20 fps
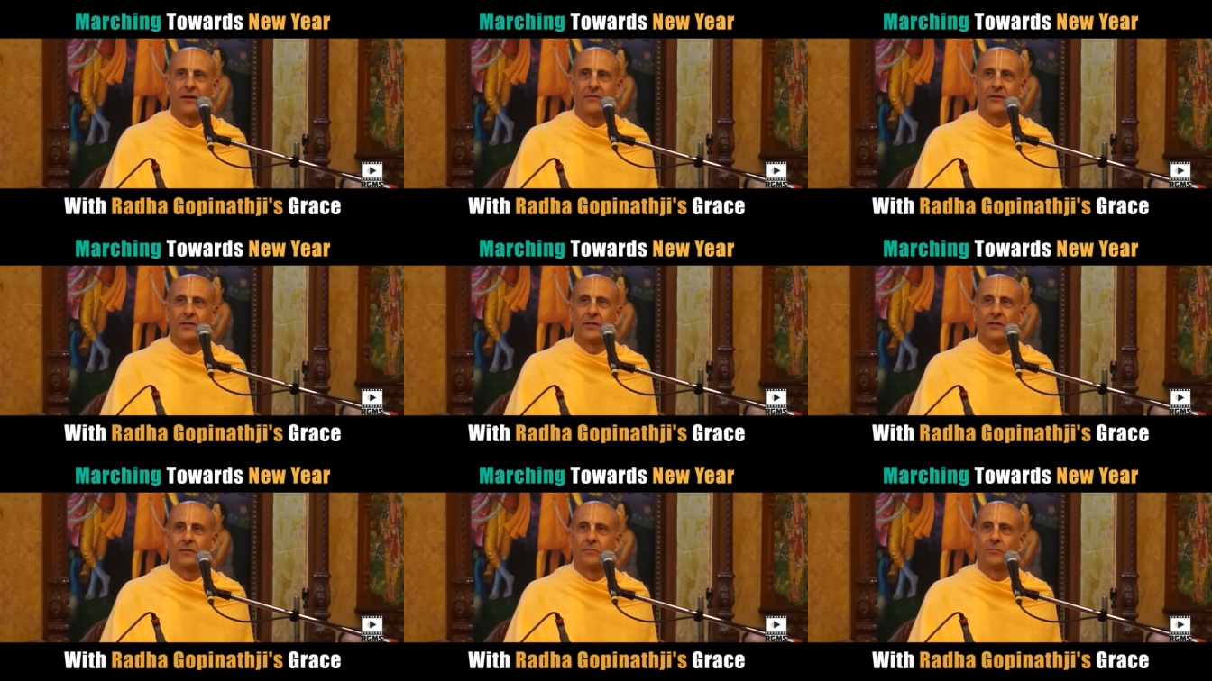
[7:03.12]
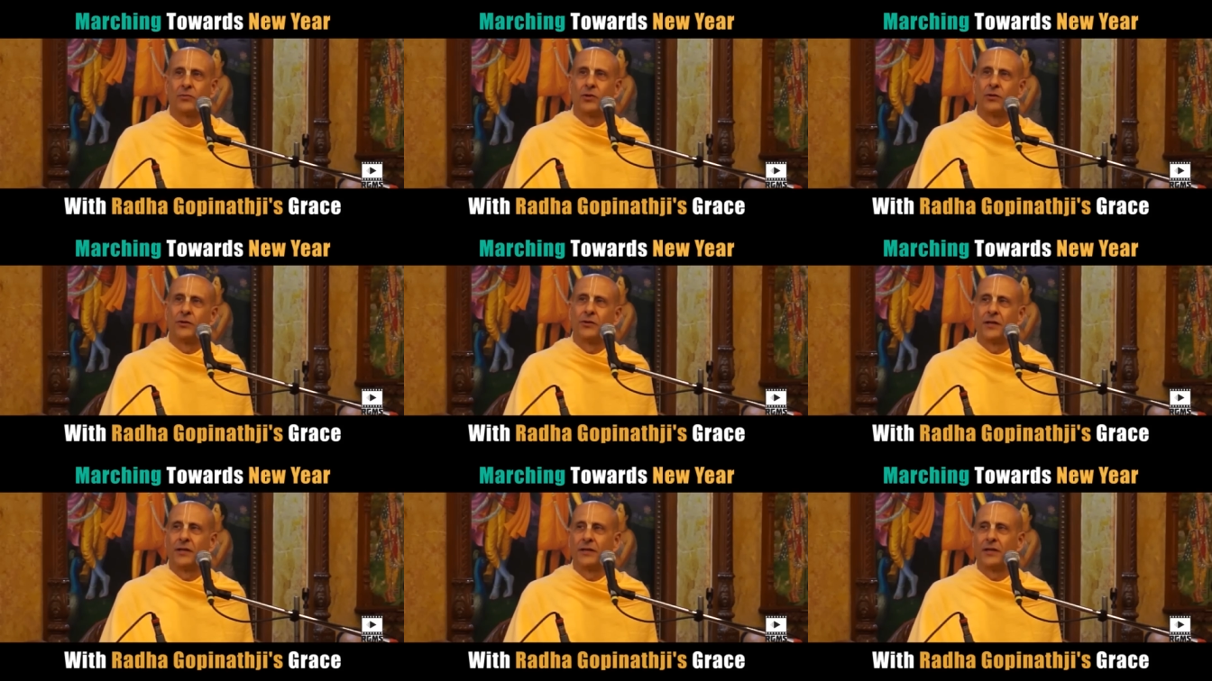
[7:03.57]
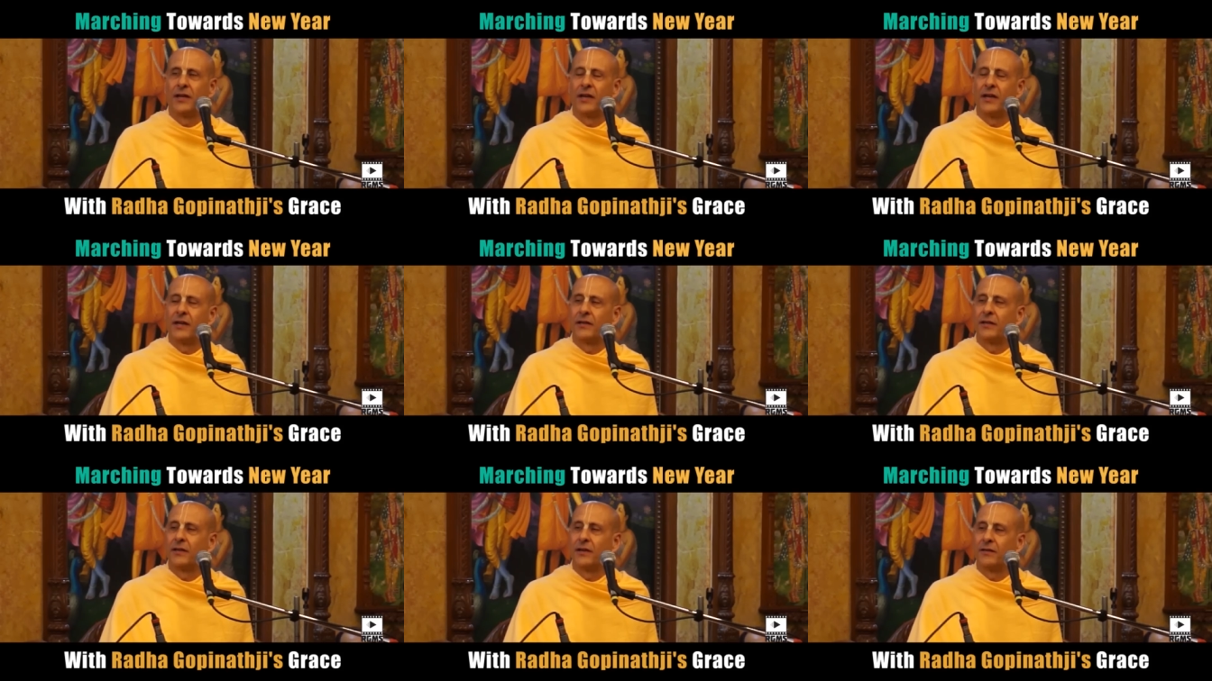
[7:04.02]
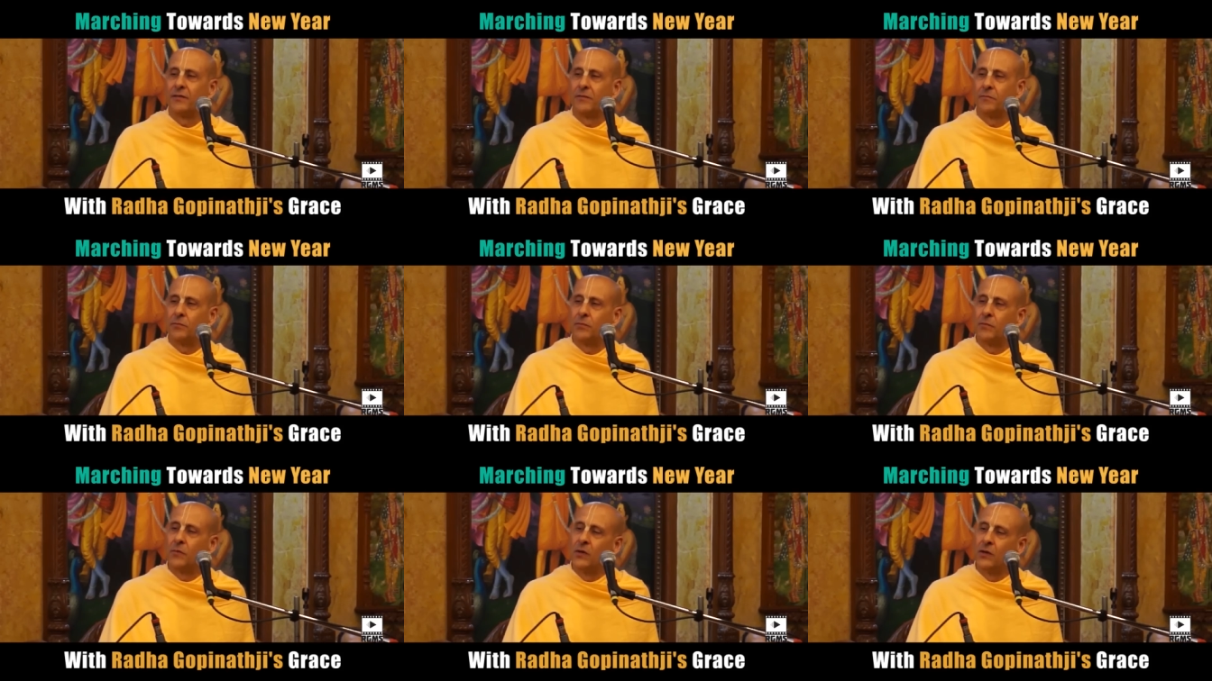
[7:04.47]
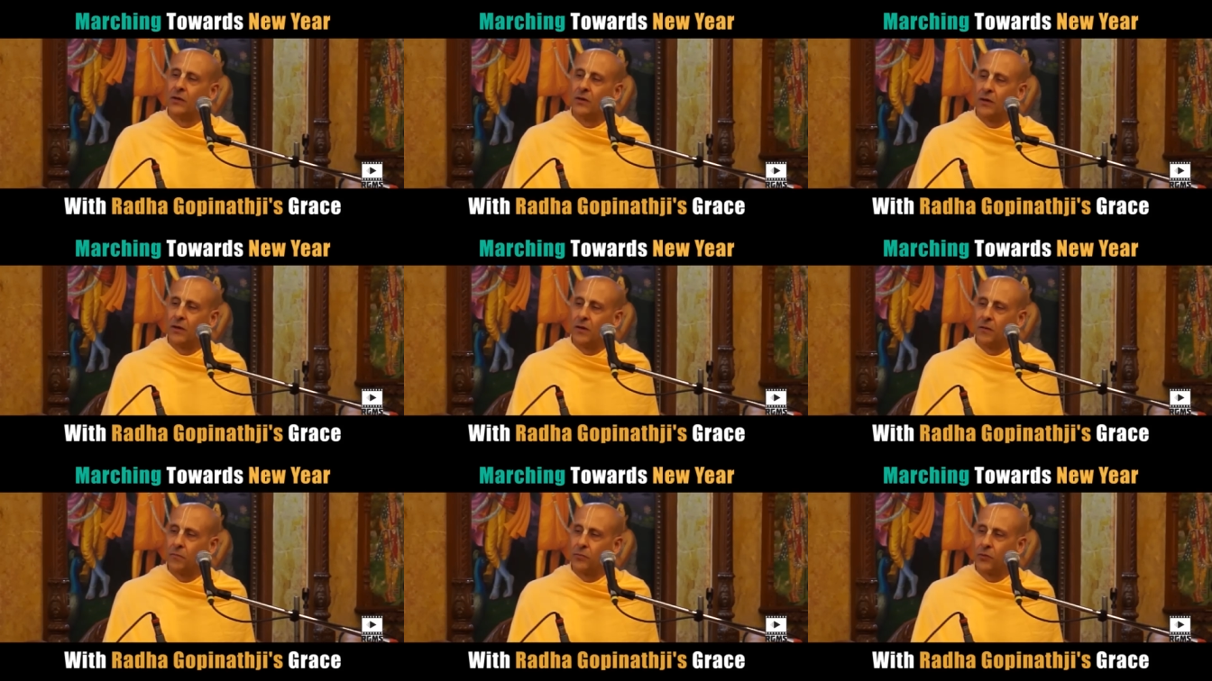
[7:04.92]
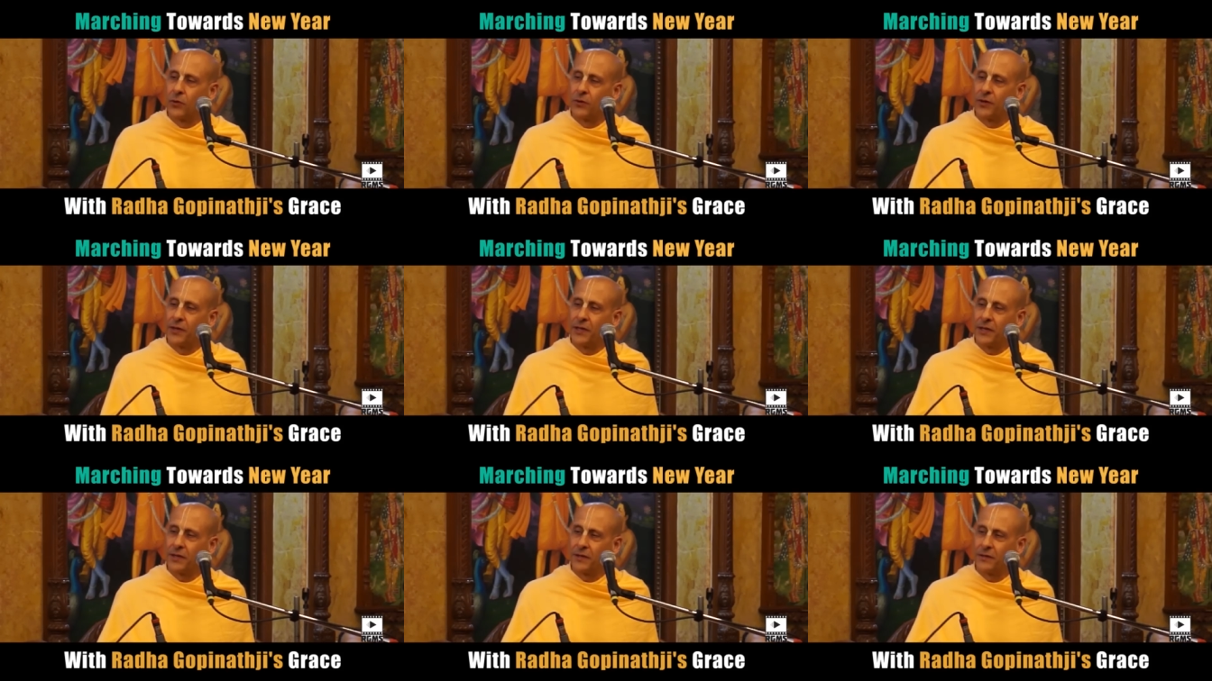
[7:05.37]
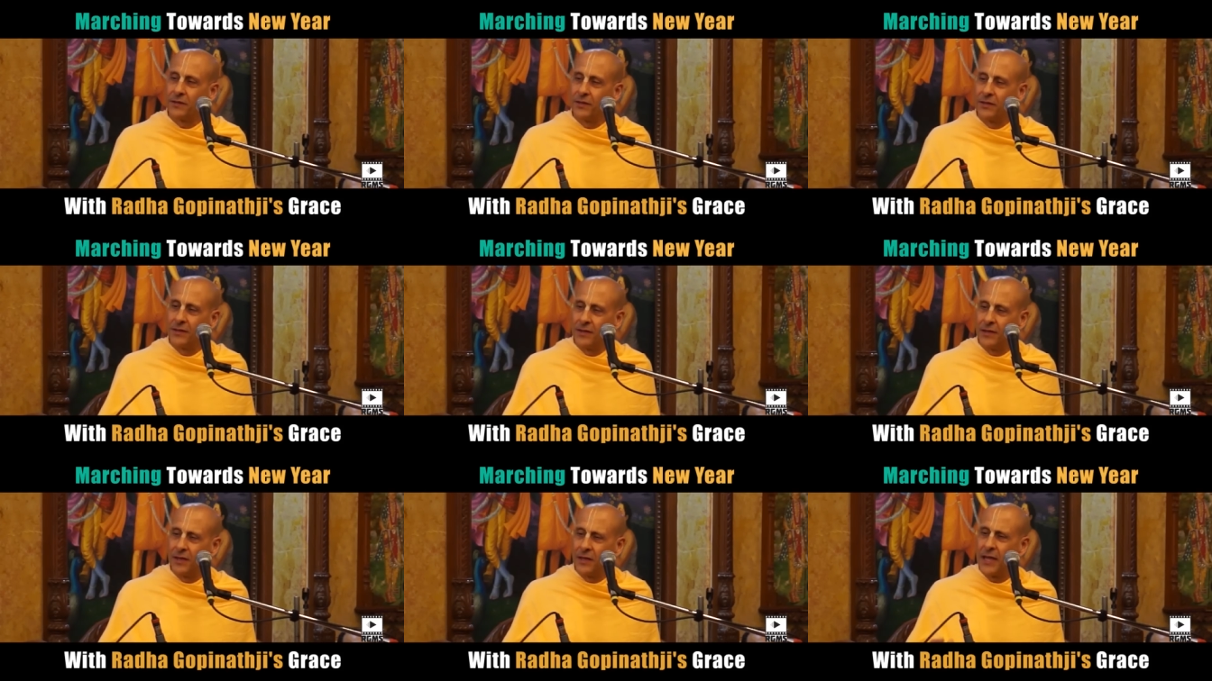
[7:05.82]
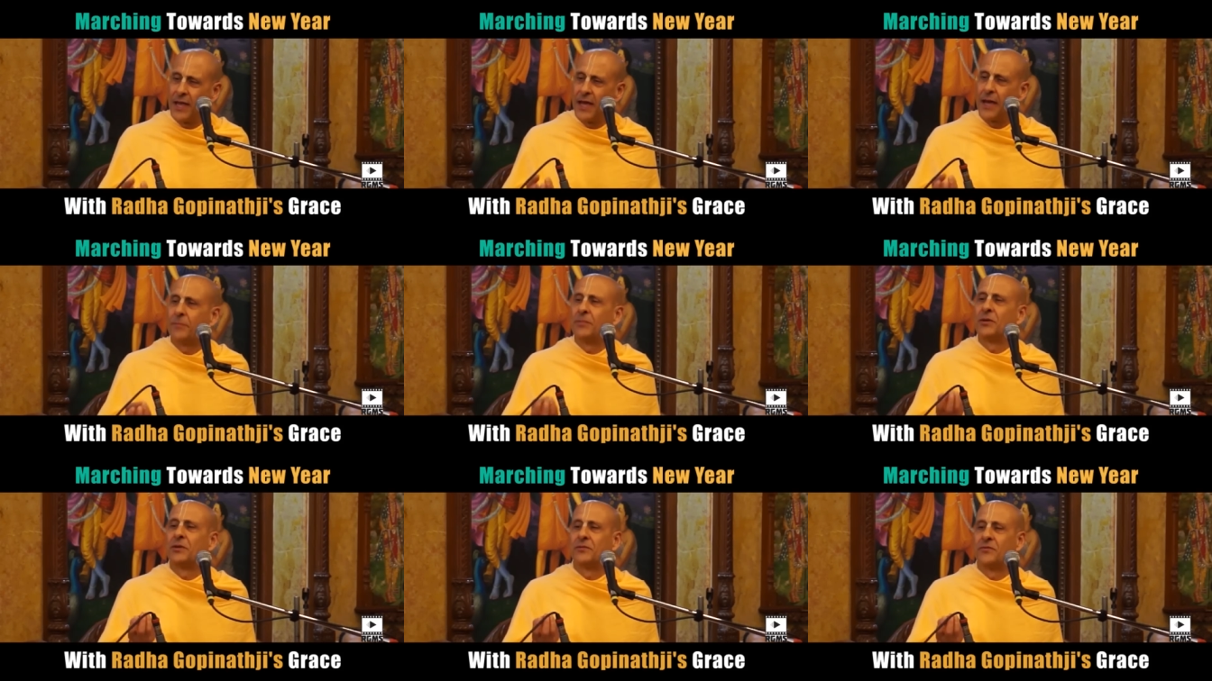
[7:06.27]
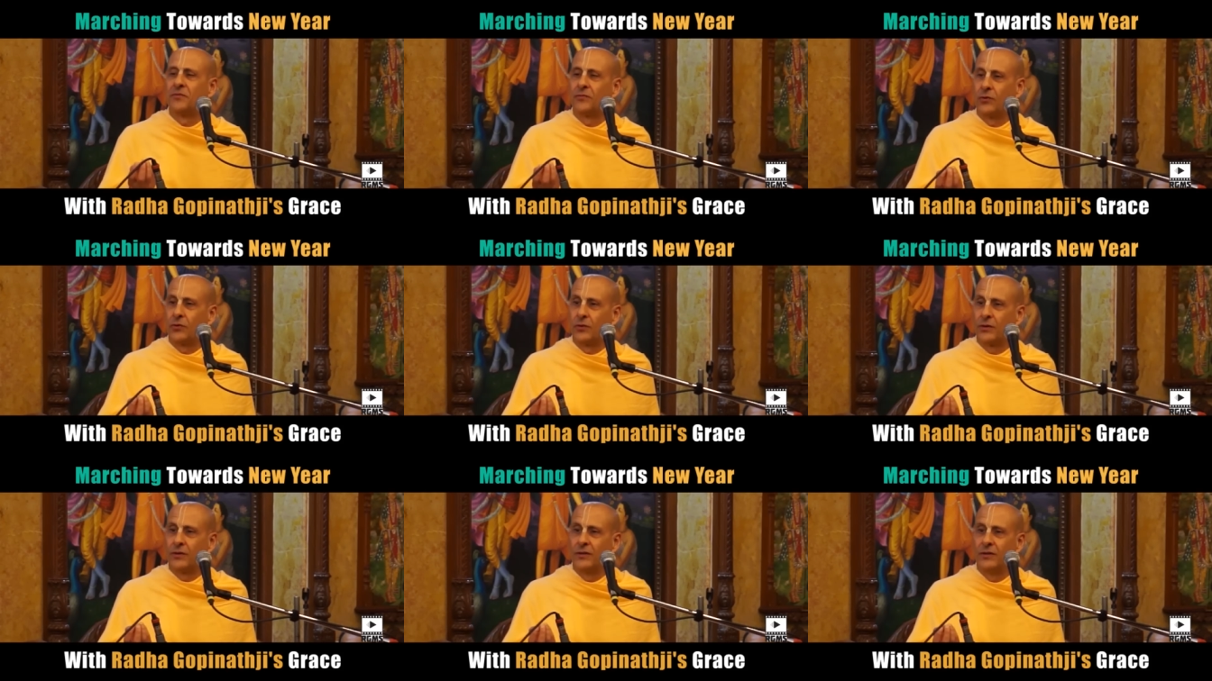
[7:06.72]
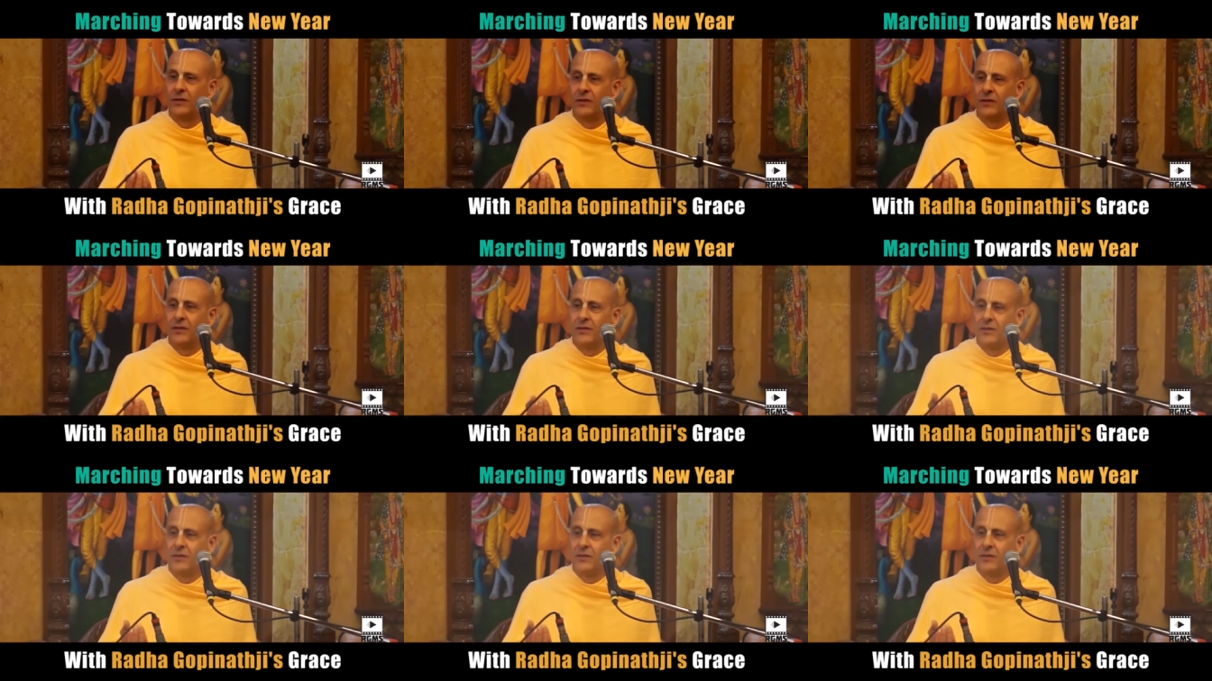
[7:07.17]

having a burning a burning habit for